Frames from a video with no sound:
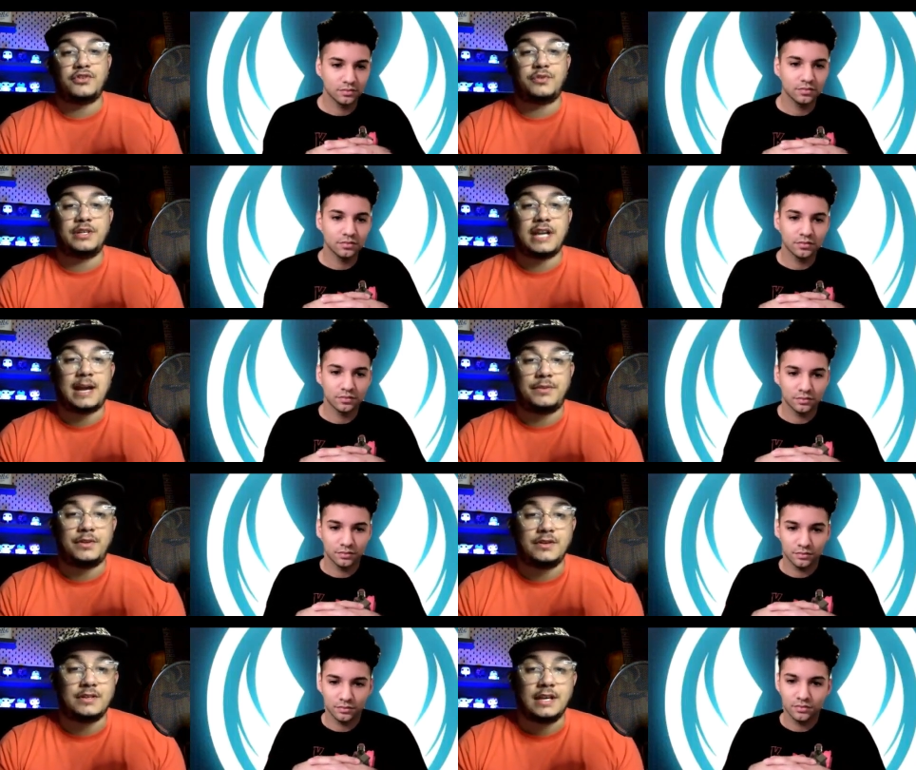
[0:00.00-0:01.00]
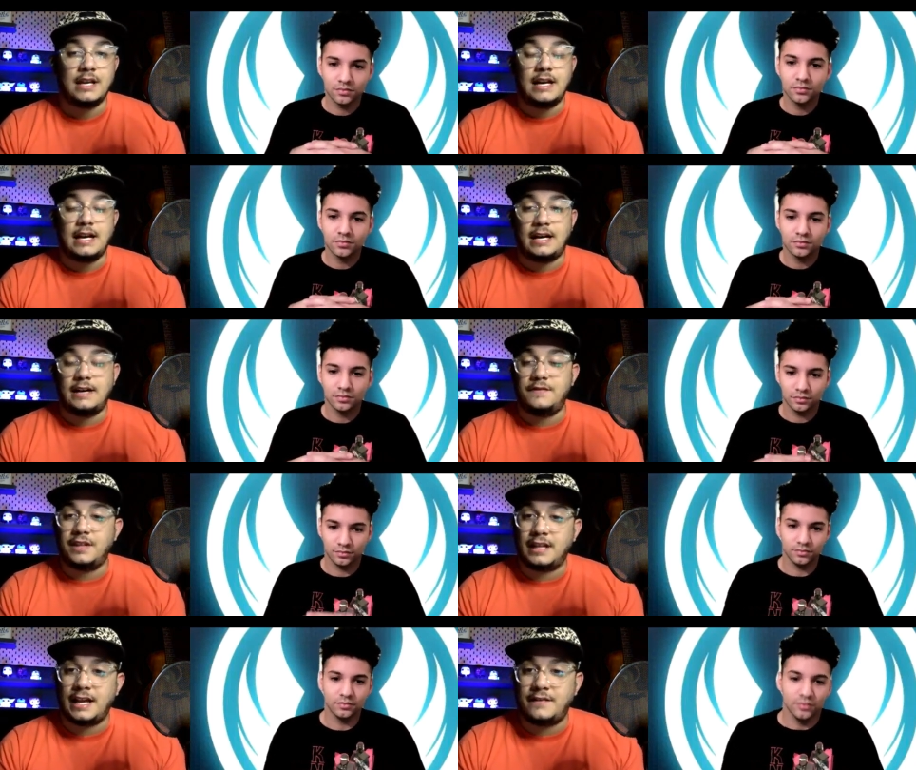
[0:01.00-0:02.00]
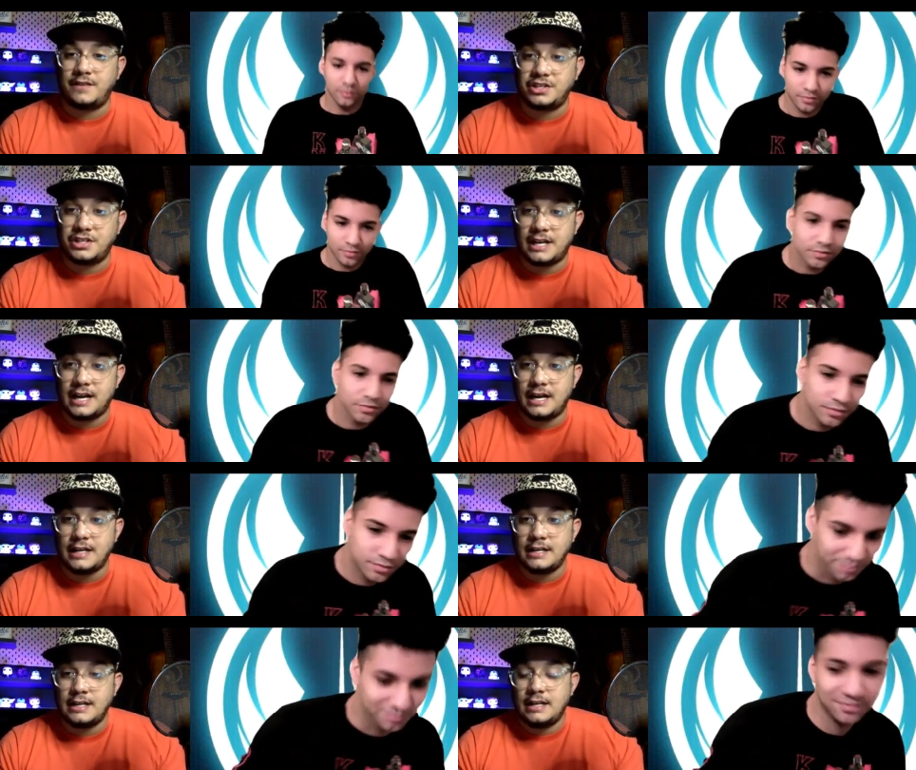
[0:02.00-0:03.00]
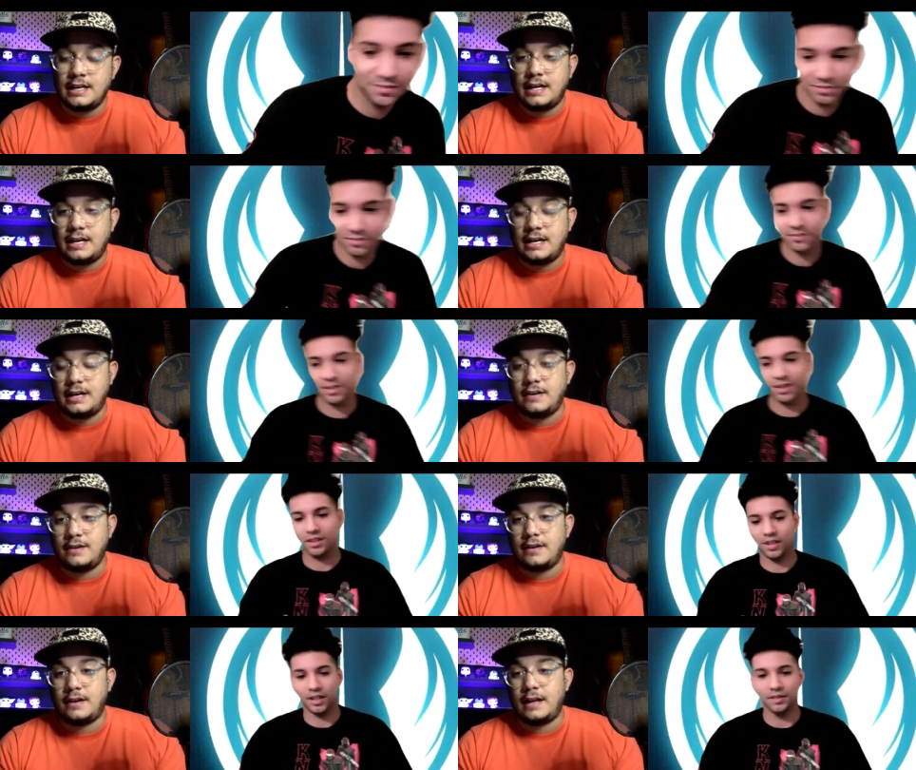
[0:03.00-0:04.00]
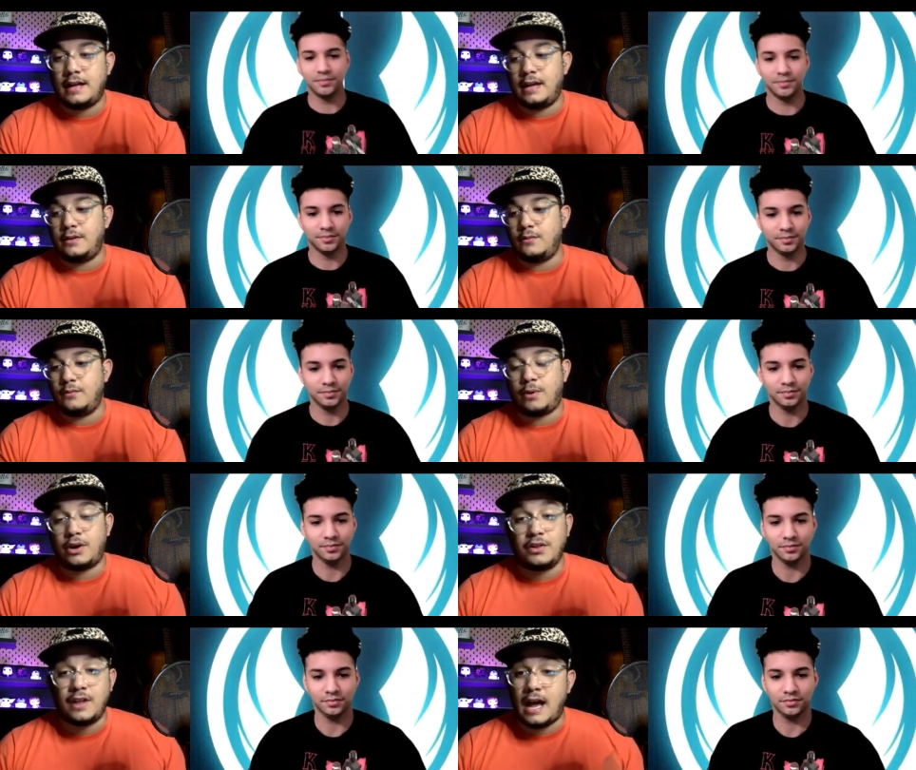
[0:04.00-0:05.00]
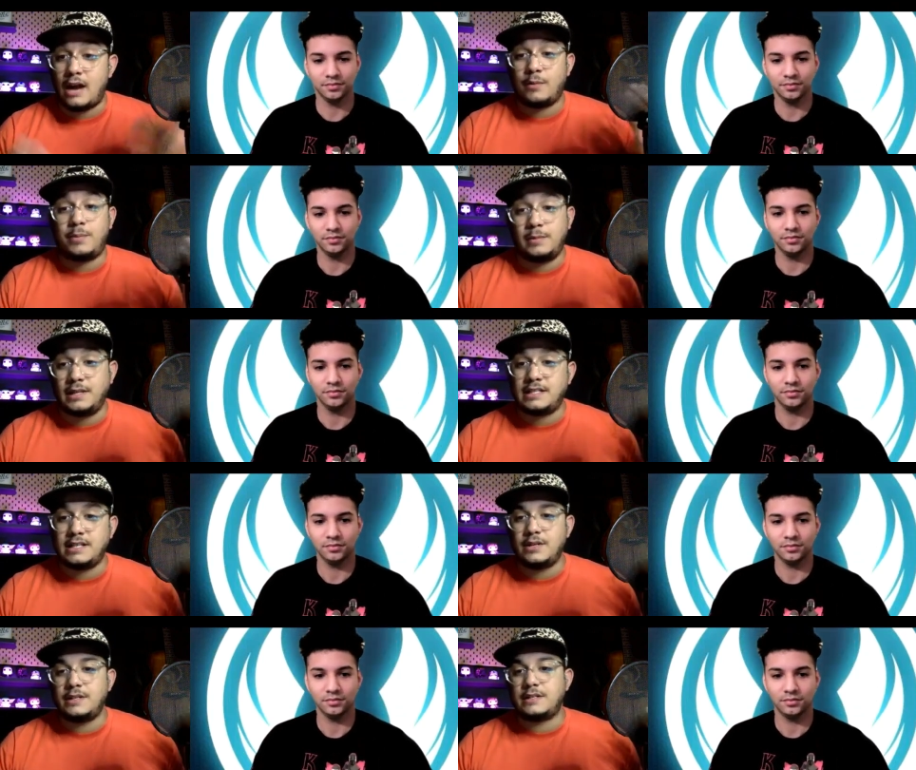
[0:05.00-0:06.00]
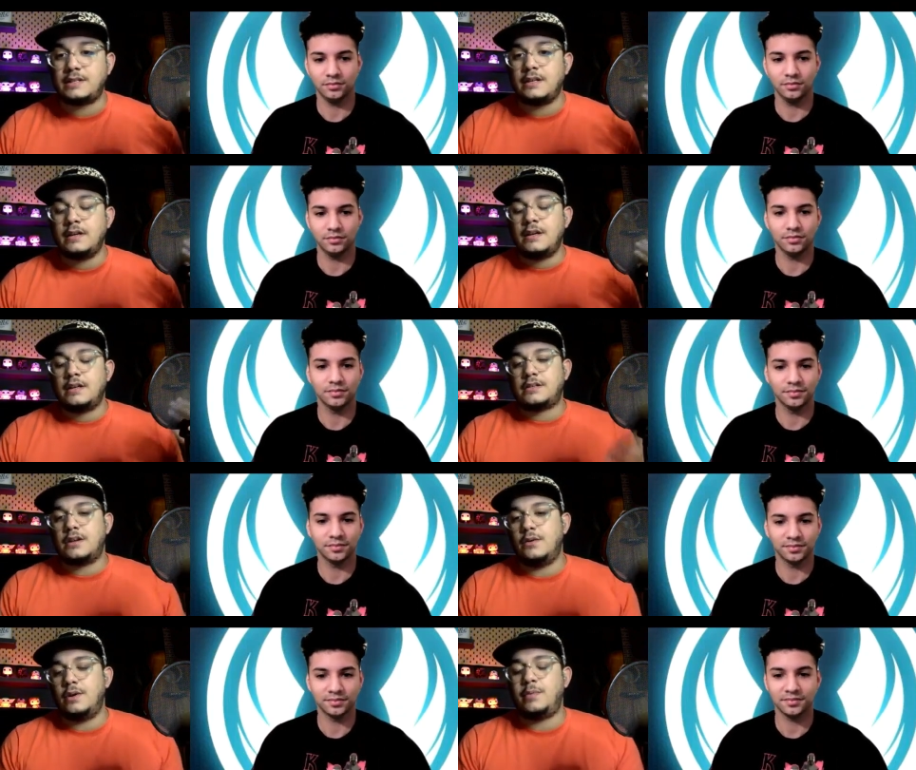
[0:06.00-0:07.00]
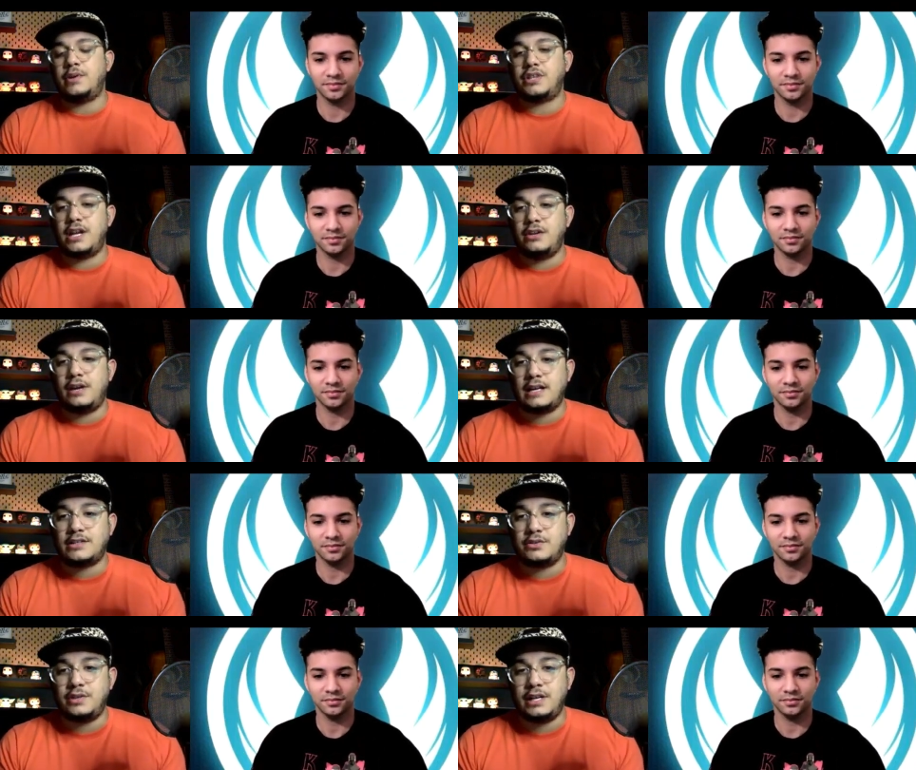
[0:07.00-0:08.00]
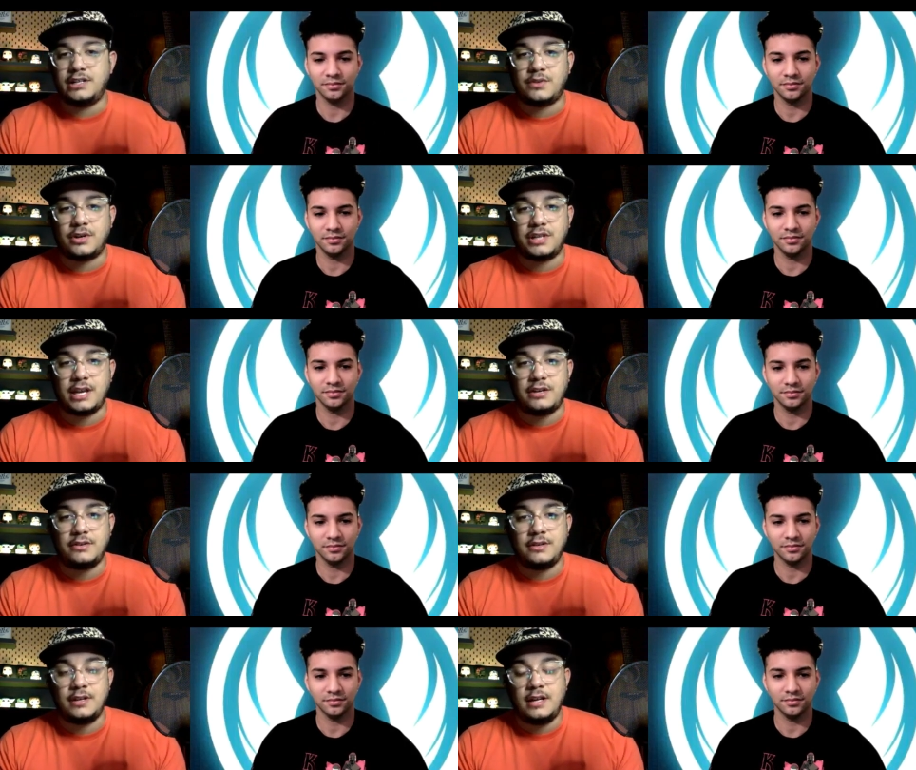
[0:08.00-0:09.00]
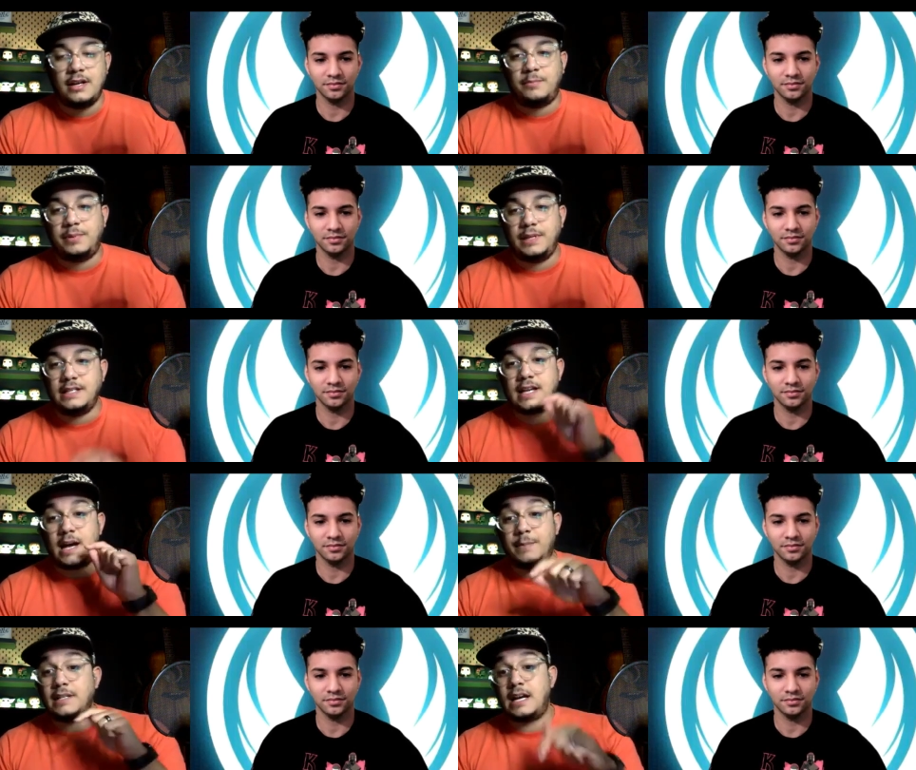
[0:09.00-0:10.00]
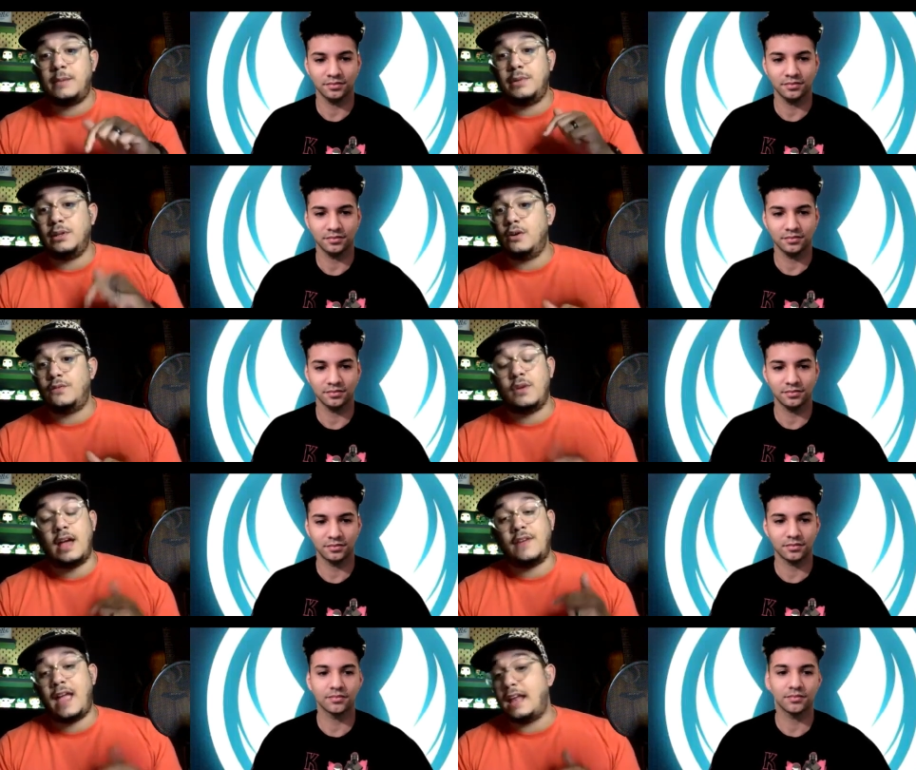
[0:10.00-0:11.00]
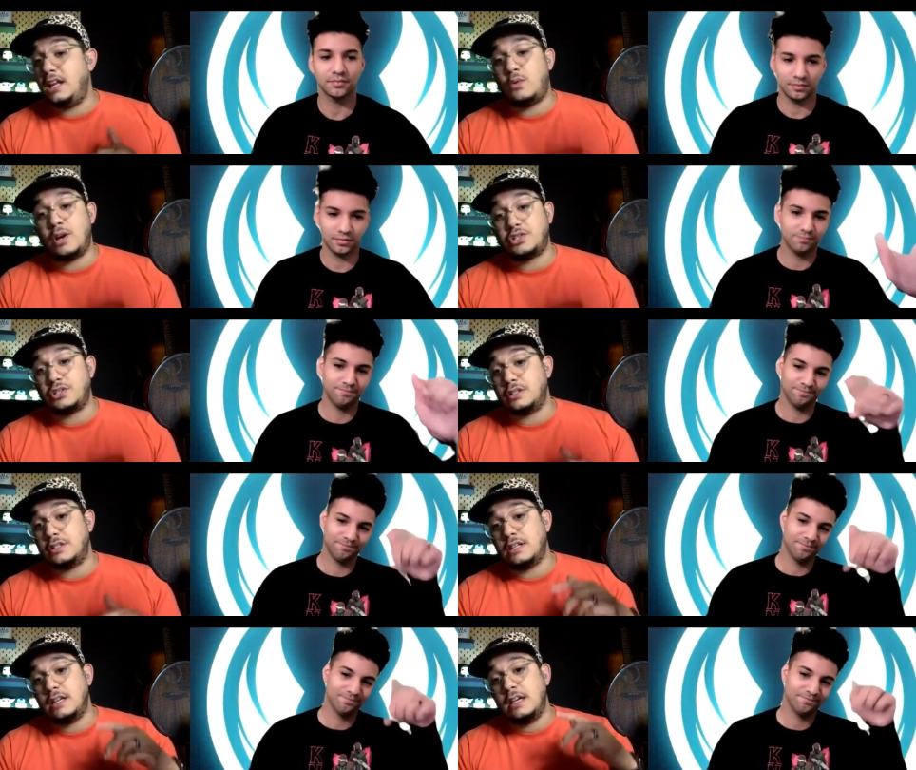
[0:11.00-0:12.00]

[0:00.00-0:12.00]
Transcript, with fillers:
Speaker 1: three chapters of The Light of the Jedi uh, and part of the High Republic series. So we appreciate you guys tuning into our channel. Please comment down below if you have any questions.